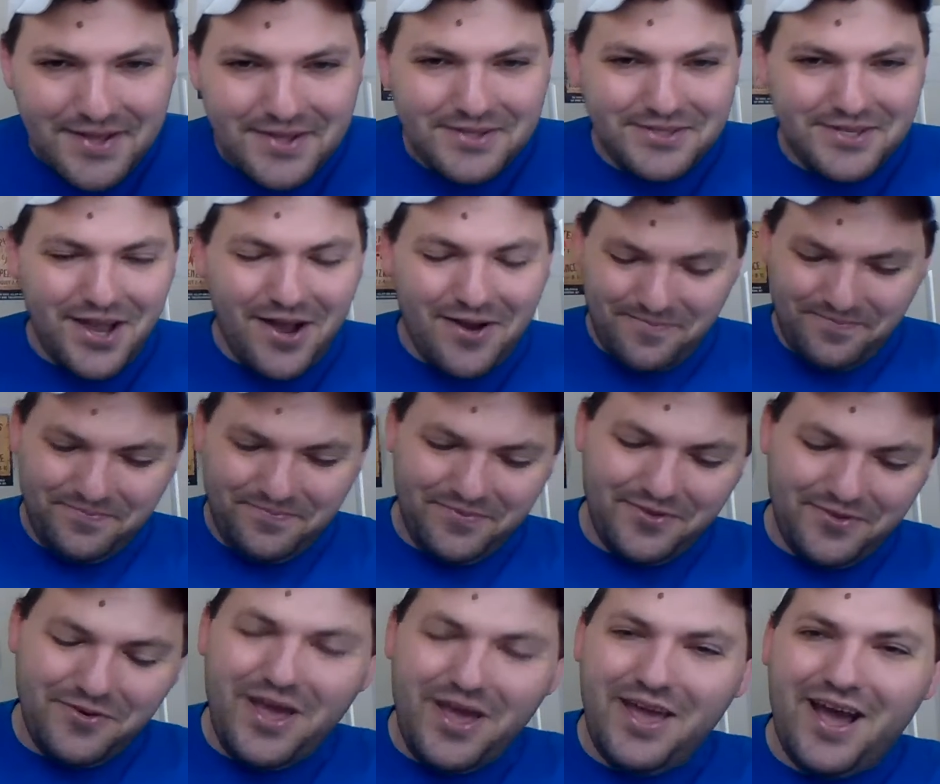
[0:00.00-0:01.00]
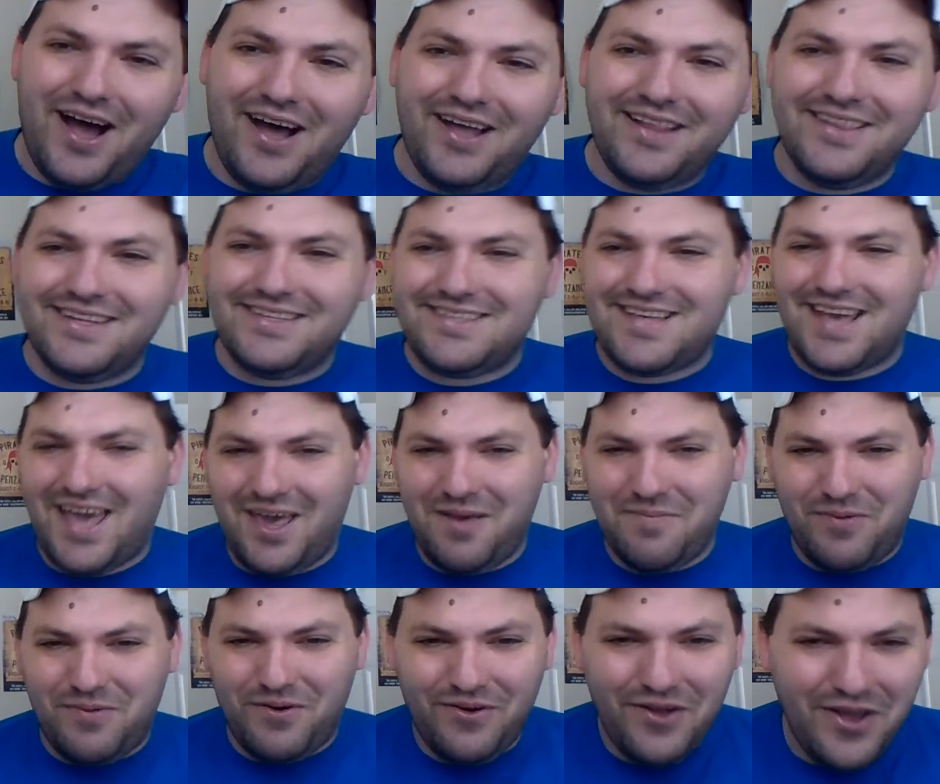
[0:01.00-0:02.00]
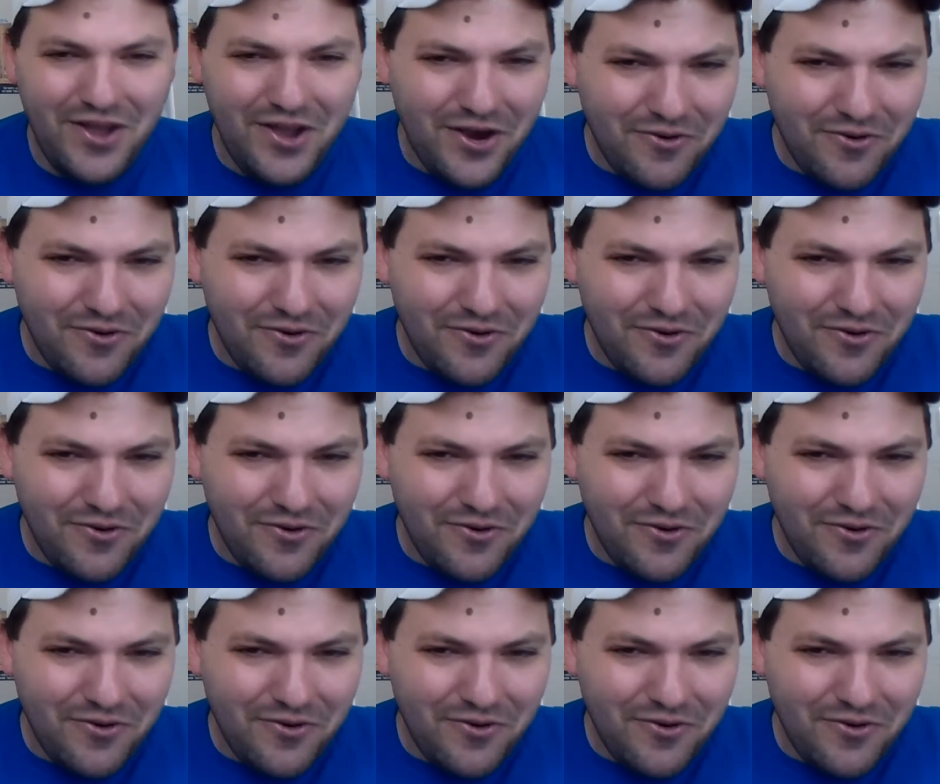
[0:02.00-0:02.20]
So, on the table,